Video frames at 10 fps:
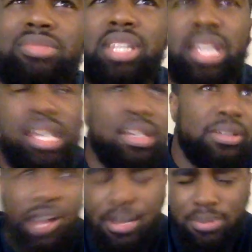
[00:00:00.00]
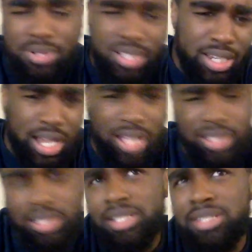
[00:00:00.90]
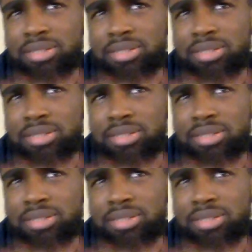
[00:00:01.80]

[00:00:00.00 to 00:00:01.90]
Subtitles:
yeah, 5% knowledge.